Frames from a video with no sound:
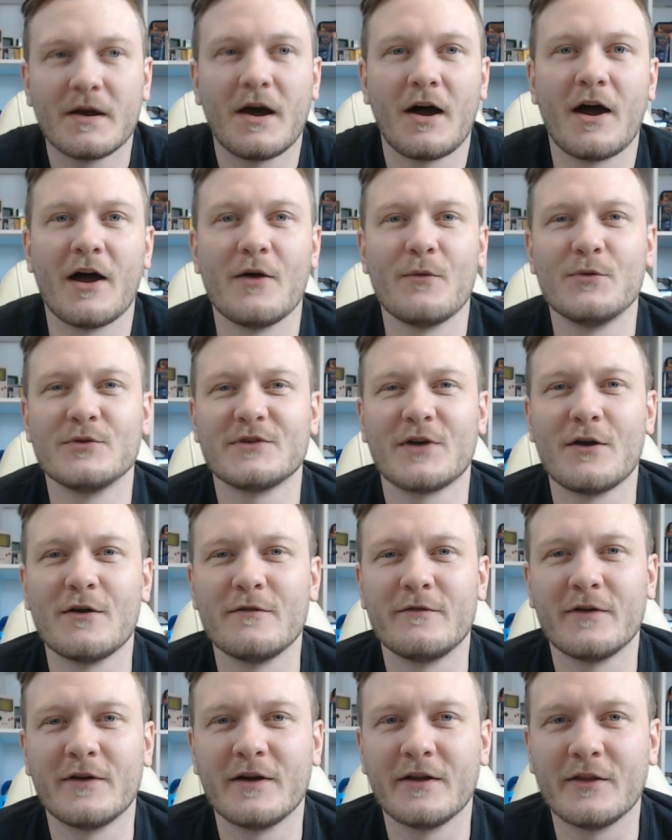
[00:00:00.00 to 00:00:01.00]
I was
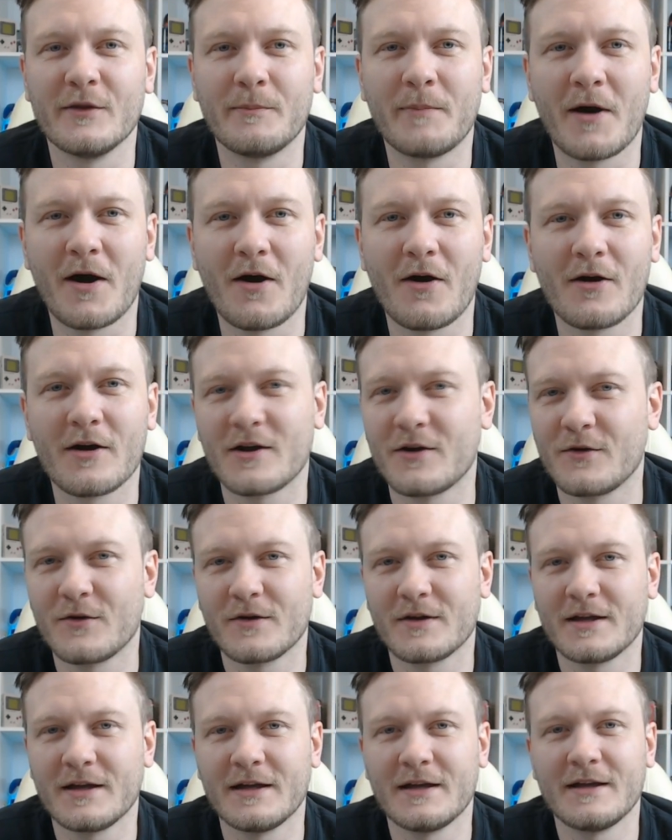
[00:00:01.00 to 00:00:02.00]
over the park
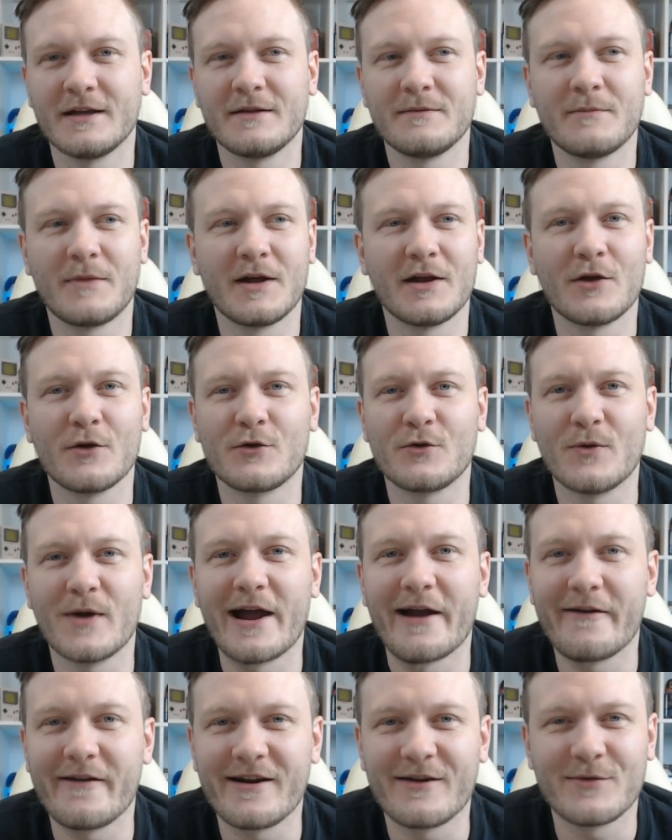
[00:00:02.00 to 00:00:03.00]
in my local
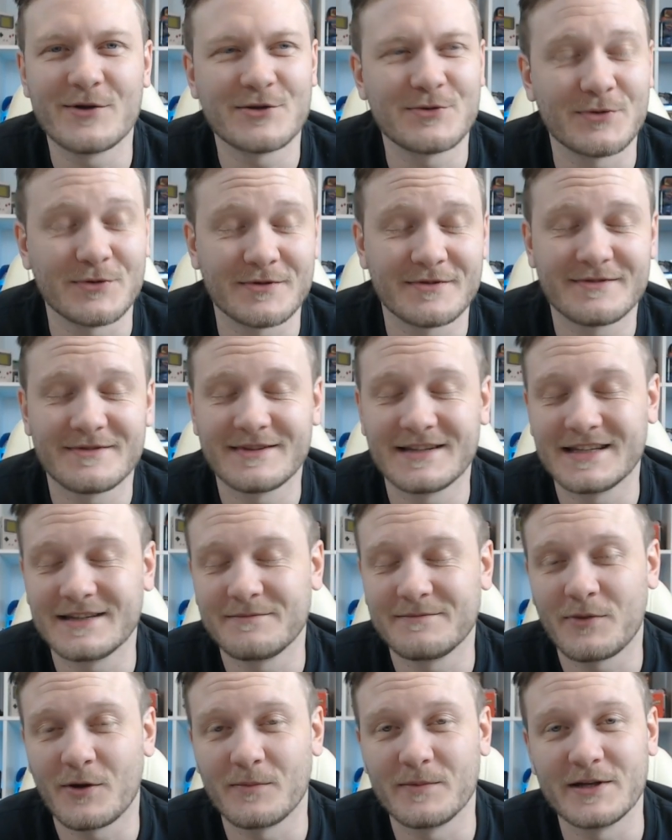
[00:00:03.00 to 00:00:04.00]
area, which was
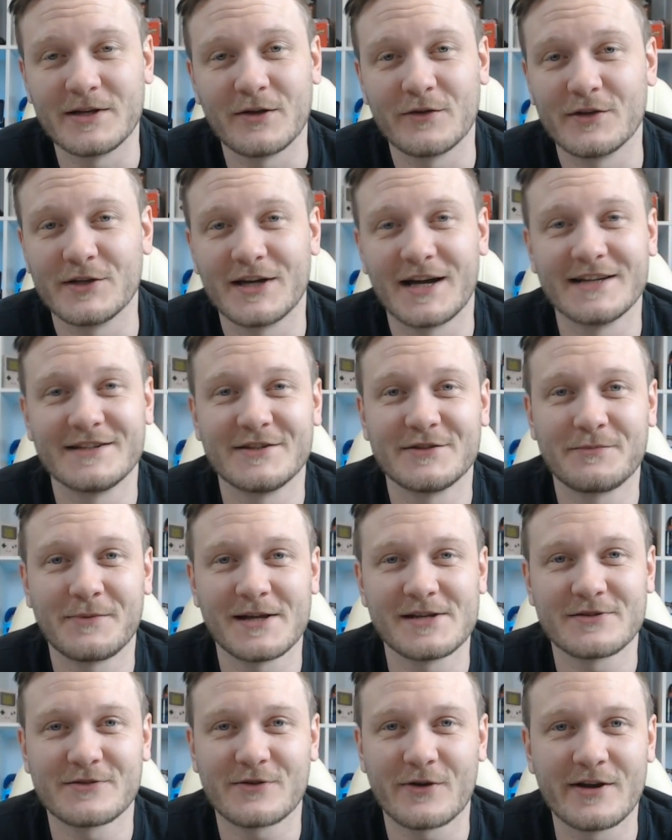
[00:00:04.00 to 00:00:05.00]
probably not the nicest
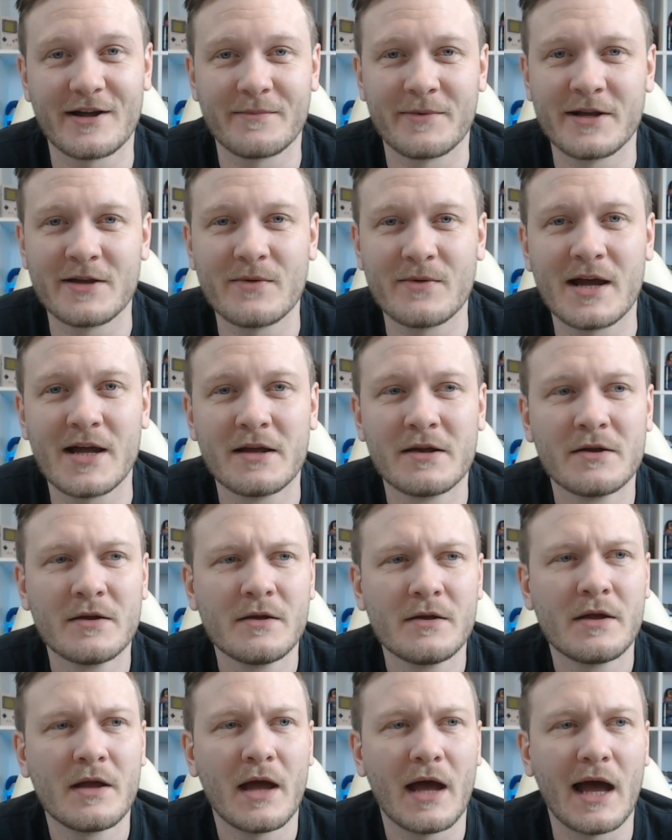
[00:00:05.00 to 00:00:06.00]
place growing up anyway,
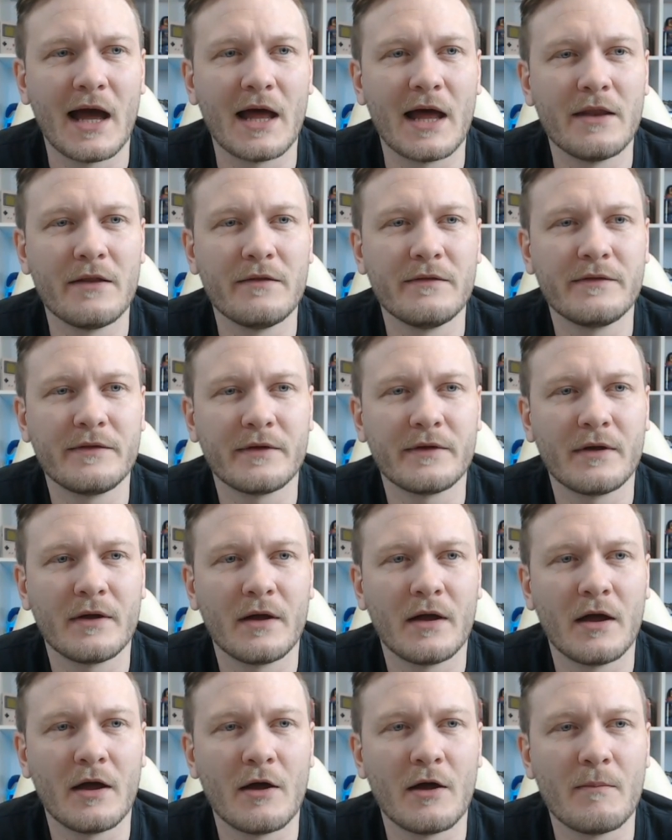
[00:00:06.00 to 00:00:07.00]
and
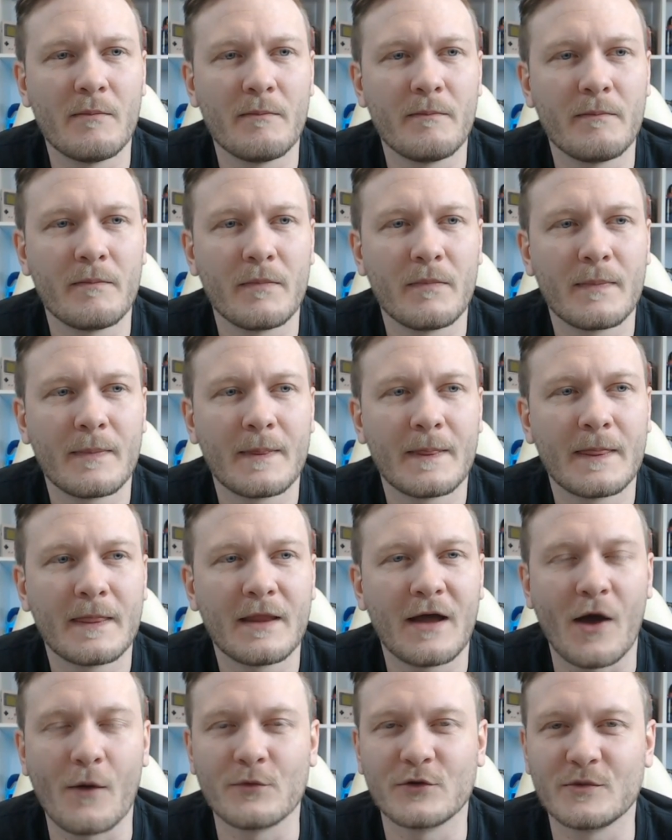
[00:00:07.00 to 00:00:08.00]

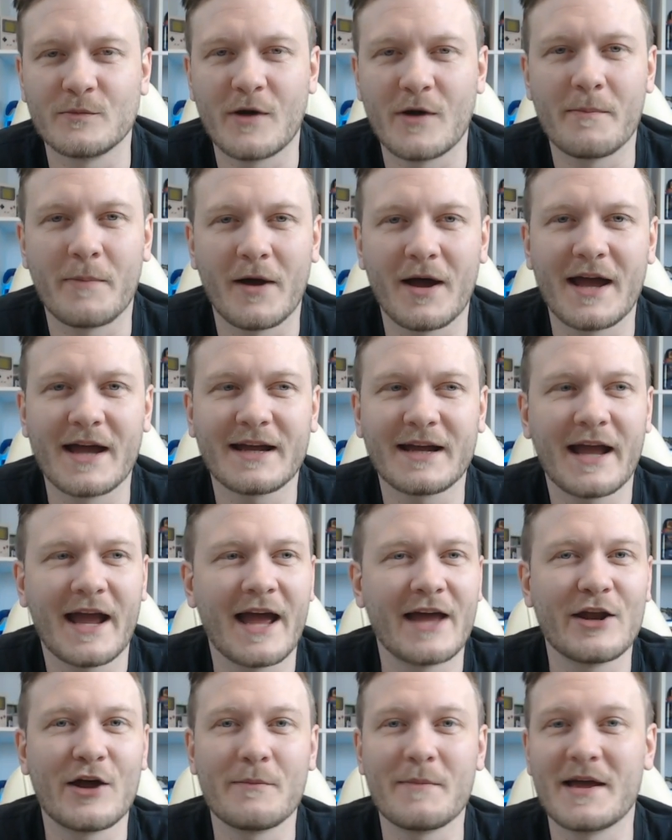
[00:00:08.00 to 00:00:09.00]
I was on my bike
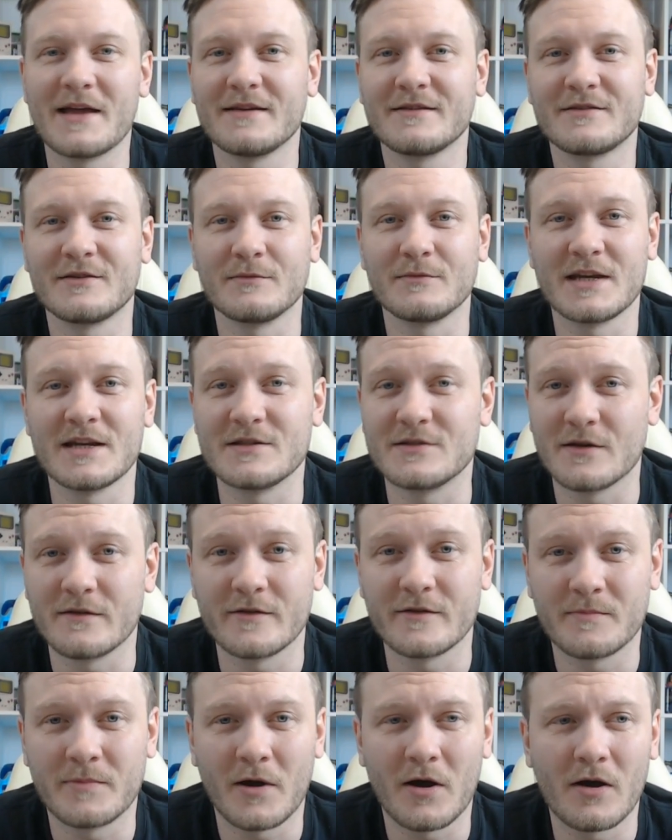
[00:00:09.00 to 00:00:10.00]
and I met some kids
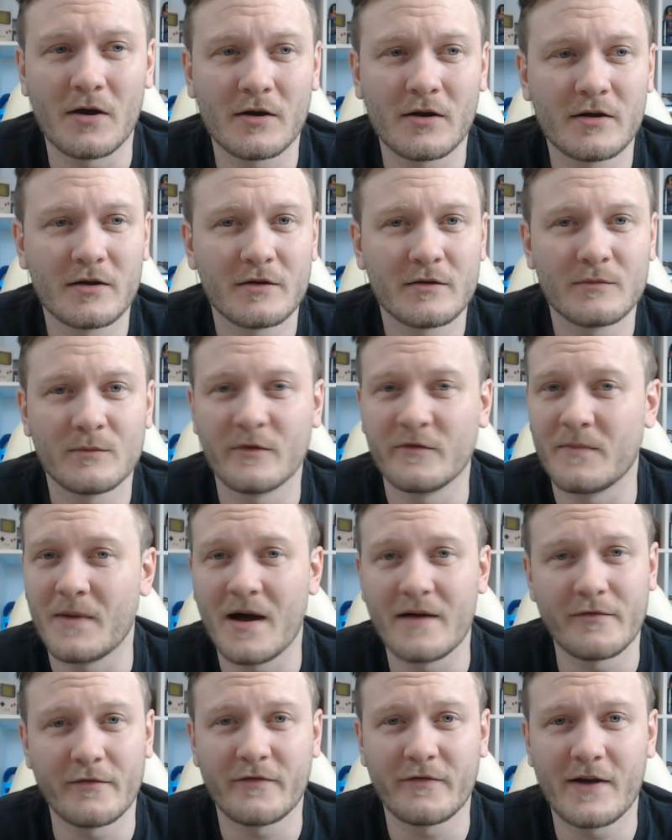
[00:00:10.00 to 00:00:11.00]
over the park with
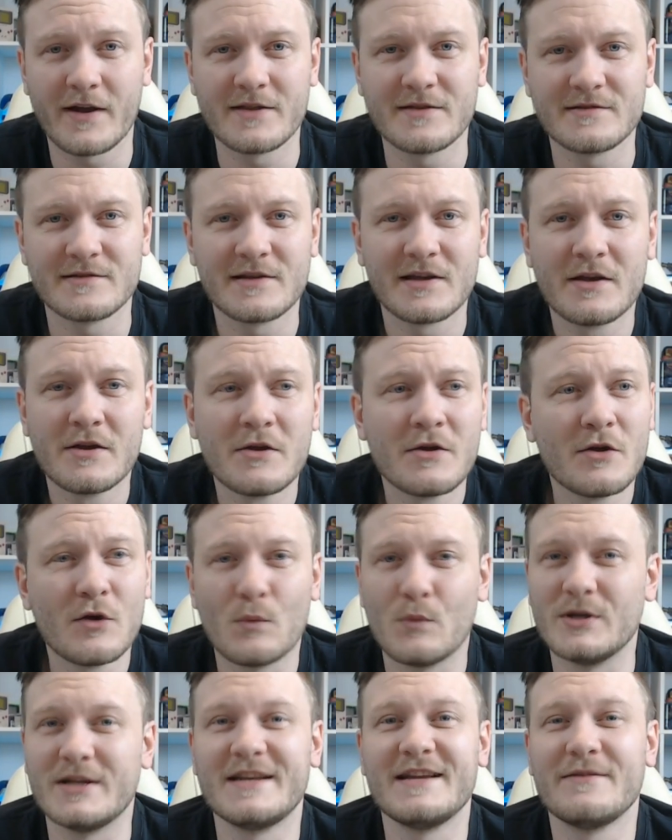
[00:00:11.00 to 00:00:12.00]
my other friends.
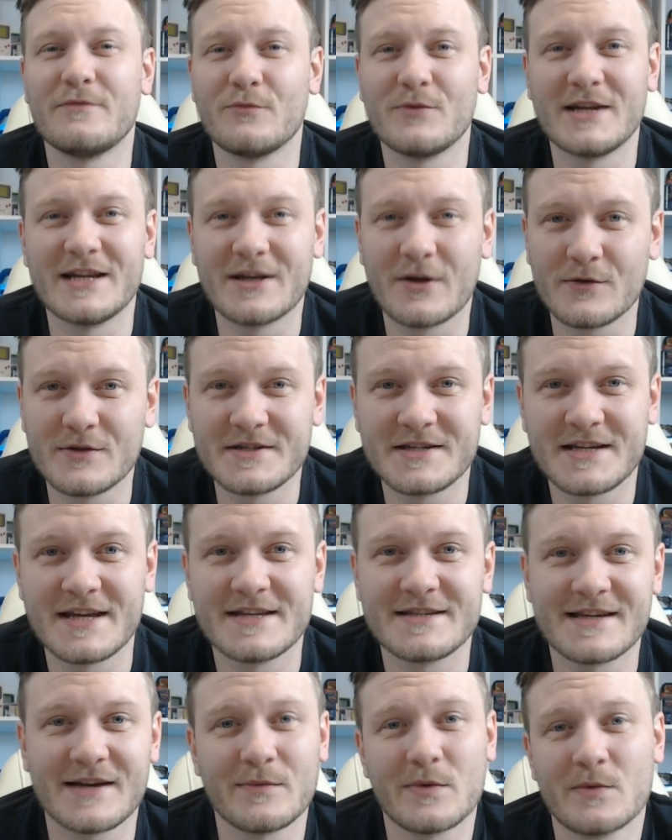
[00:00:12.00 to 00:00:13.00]
We didn't even really know these
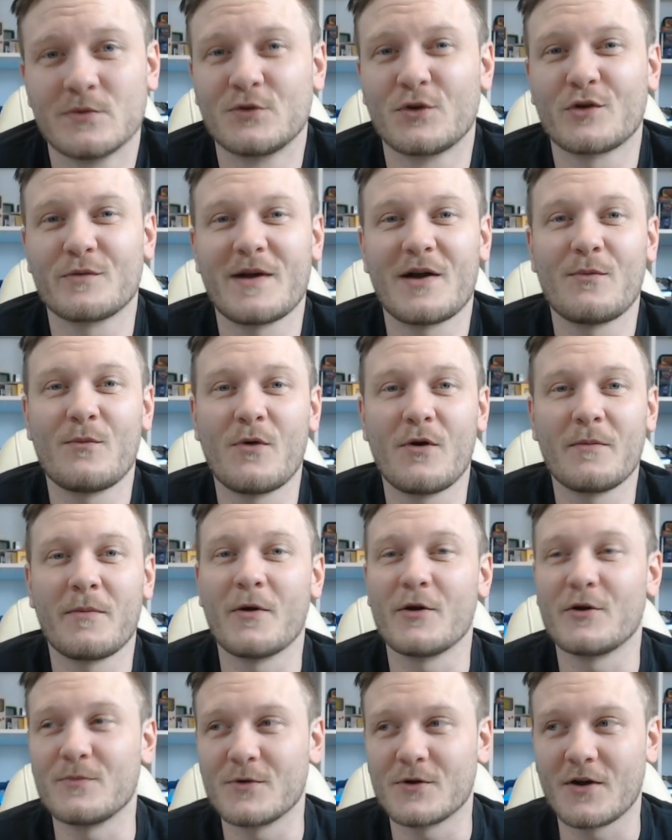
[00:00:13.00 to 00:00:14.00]
kids, and we were talking about what
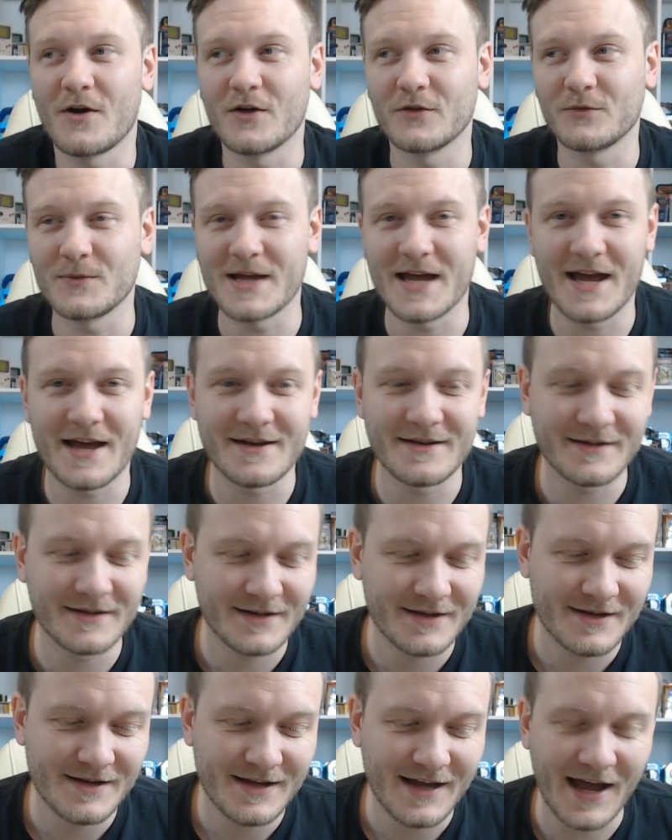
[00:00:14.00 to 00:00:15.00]
Pokemon cards we had
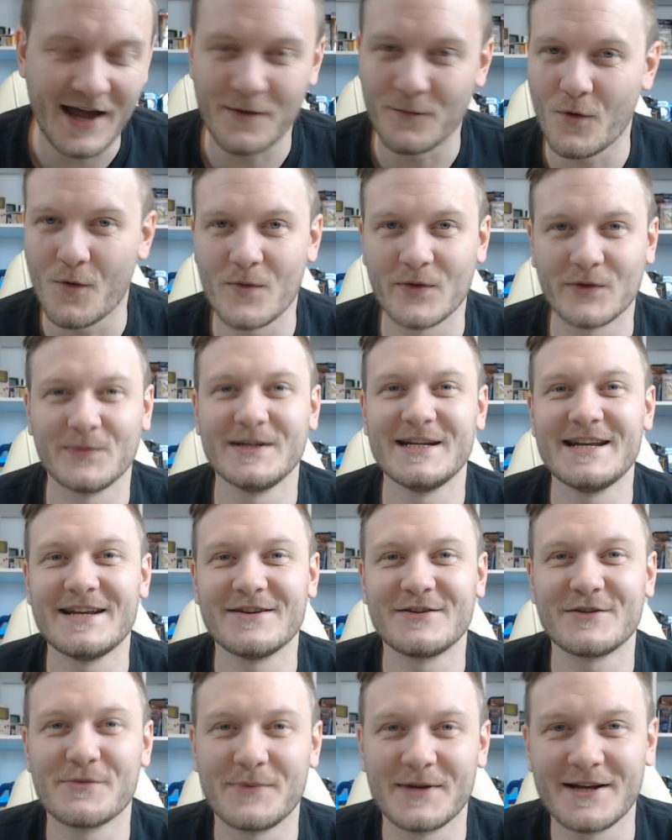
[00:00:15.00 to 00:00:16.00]
and what ones we
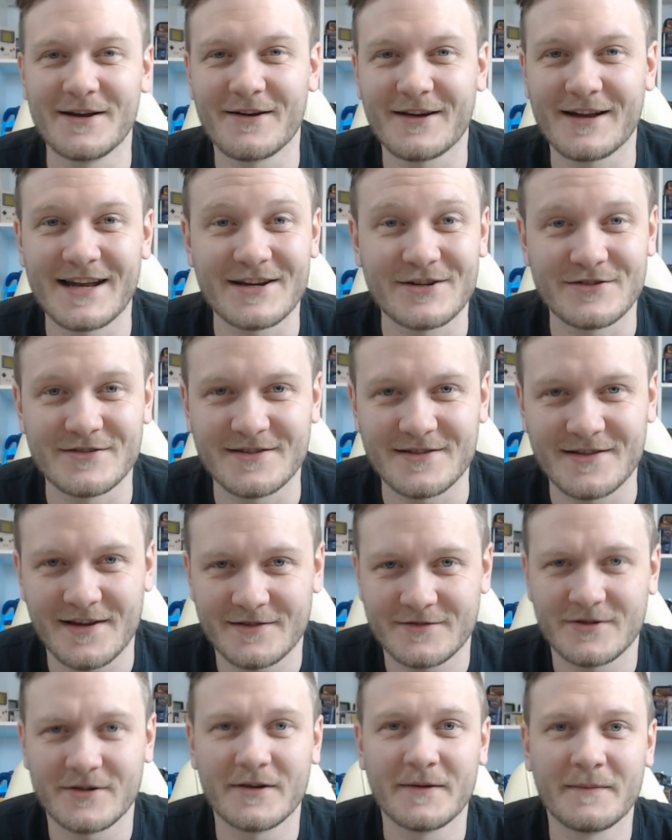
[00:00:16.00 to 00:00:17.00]
needed to complete our collections,
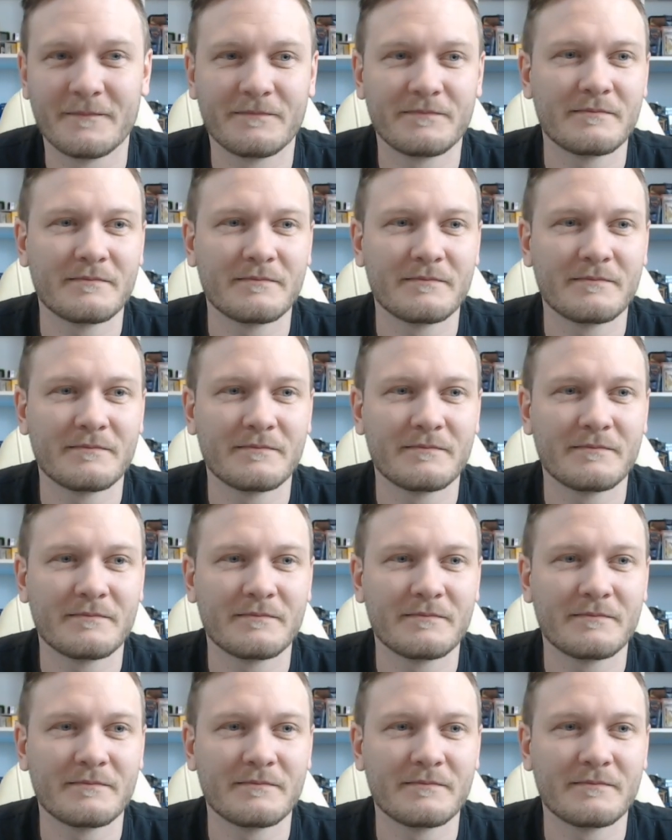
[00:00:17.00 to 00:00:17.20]
etc.